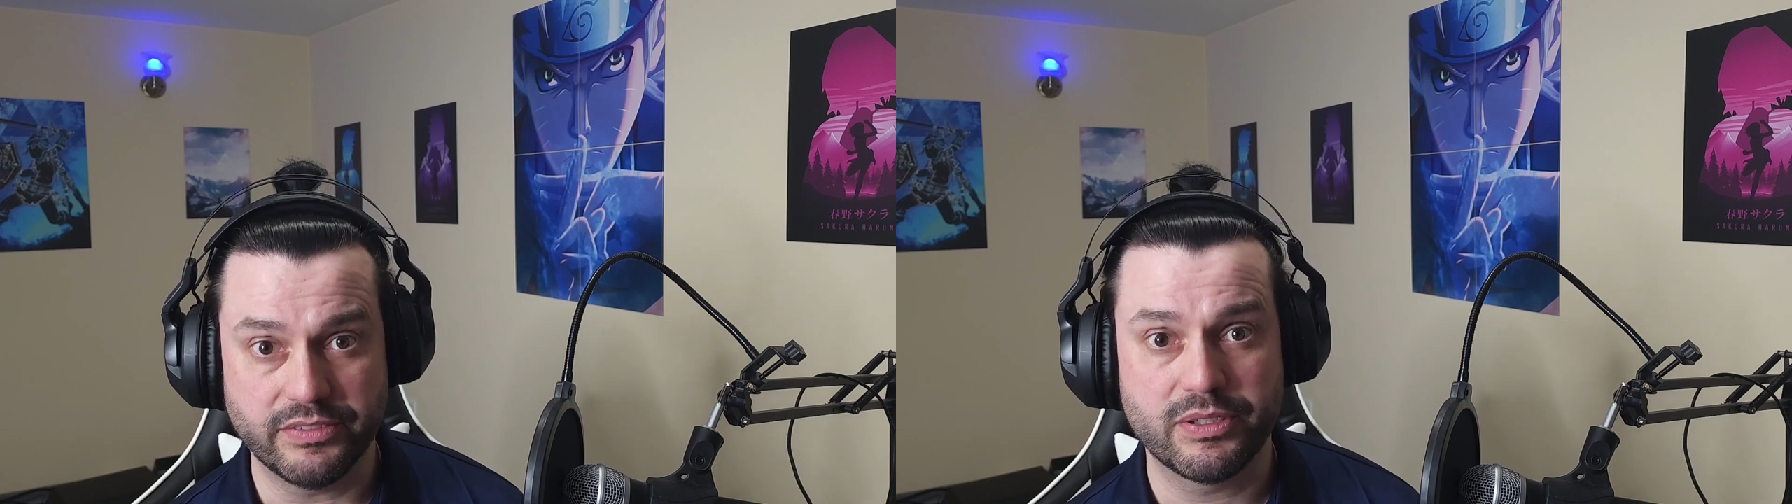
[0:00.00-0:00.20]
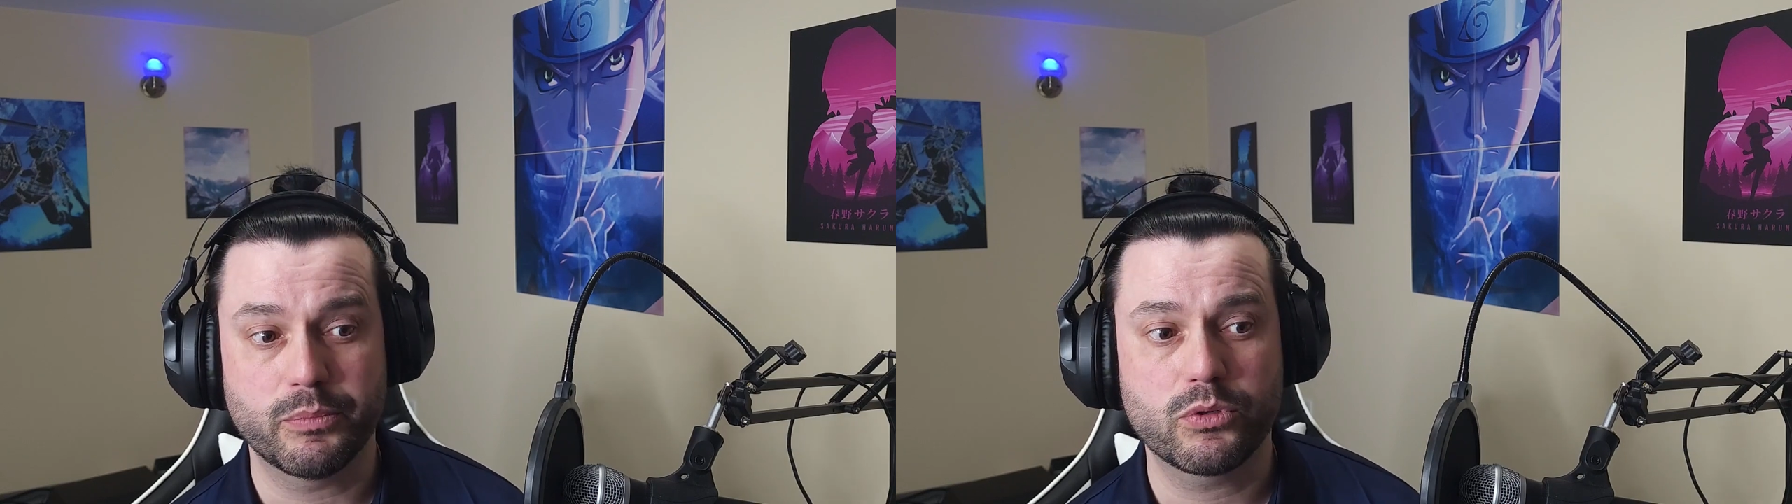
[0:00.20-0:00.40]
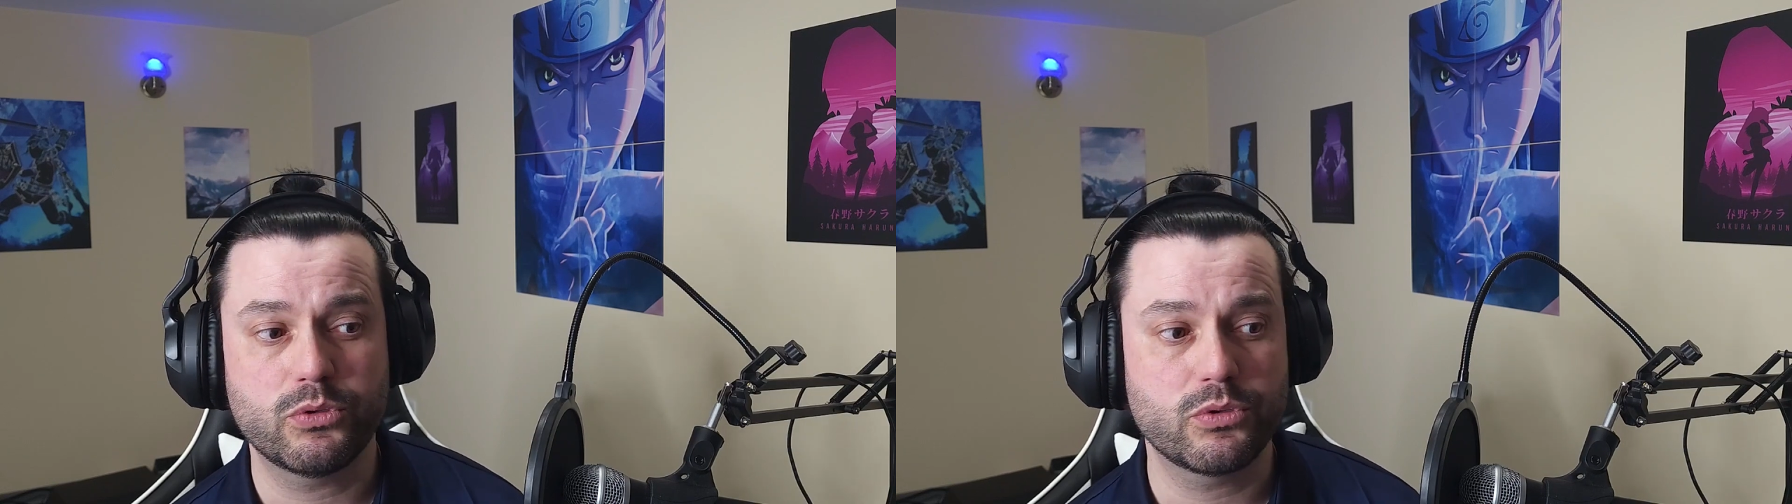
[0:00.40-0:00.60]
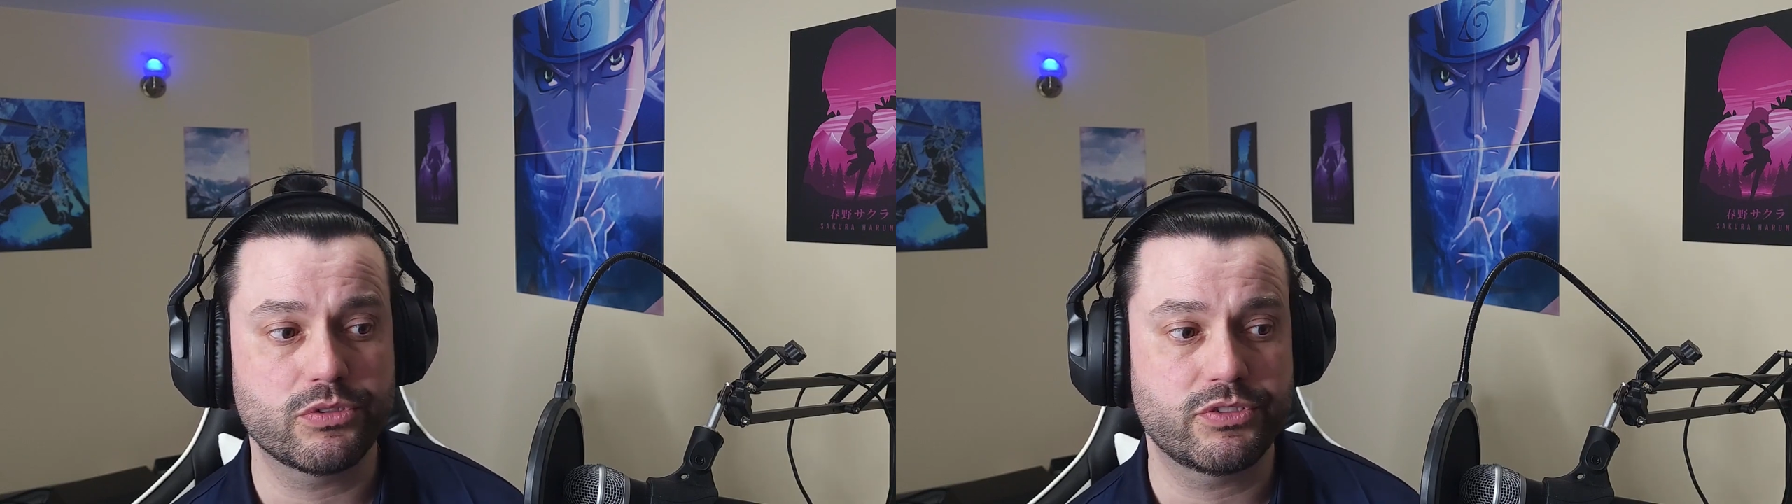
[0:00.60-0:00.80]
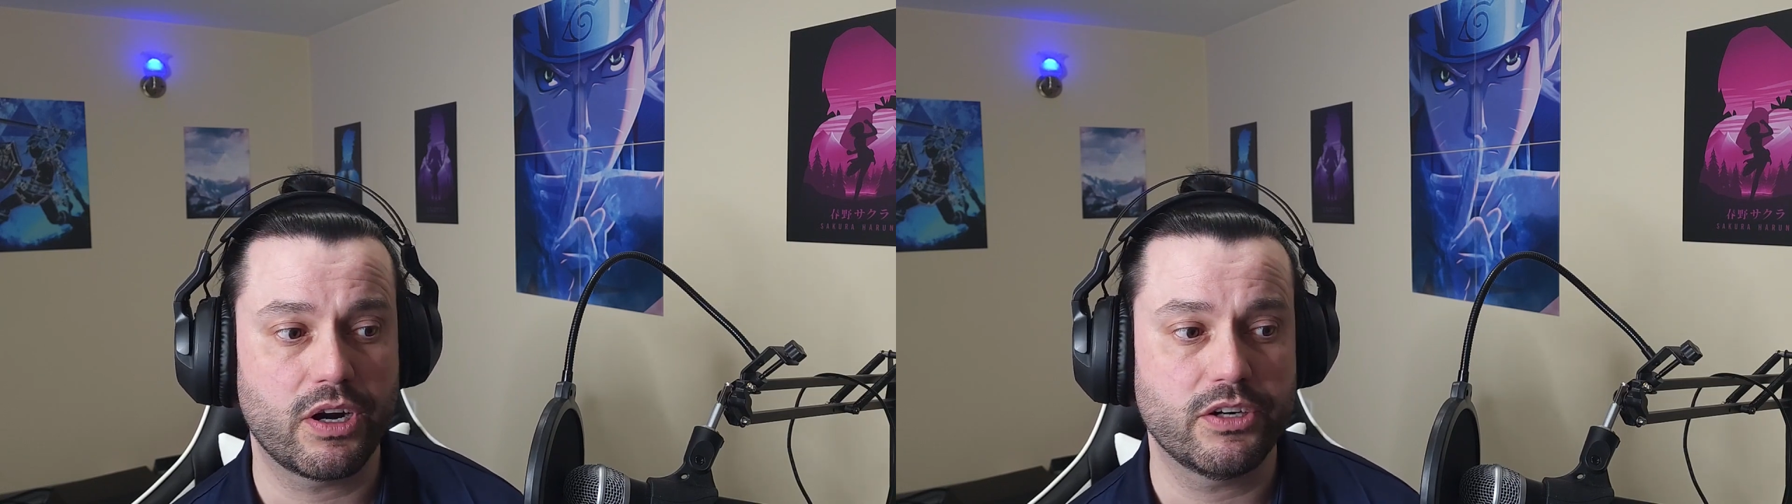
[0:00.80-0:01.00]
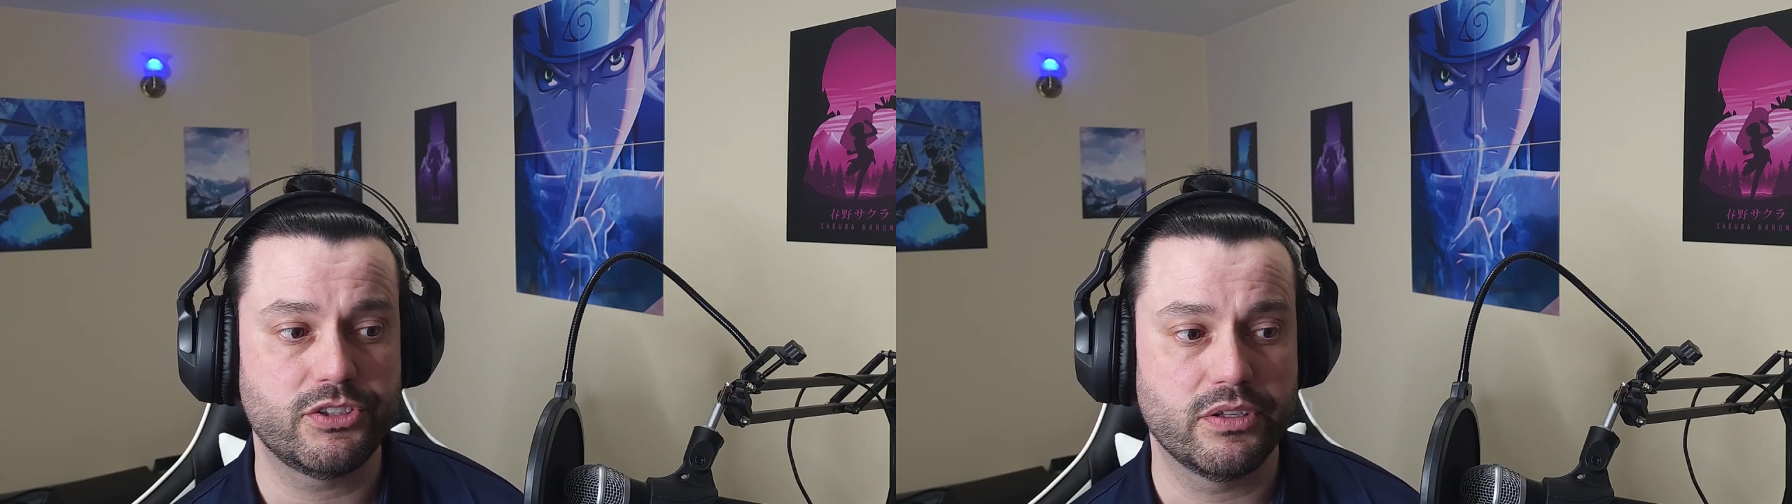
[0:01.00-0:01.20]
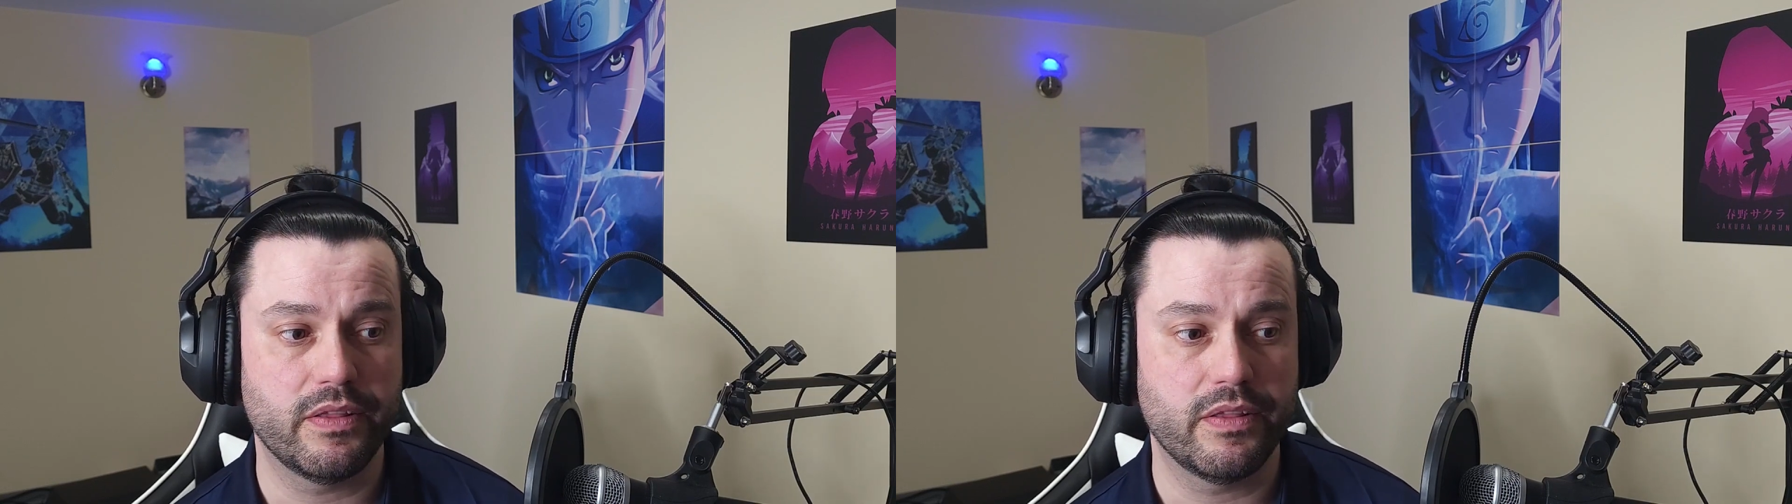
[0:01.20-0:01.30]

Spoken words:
simple Google search,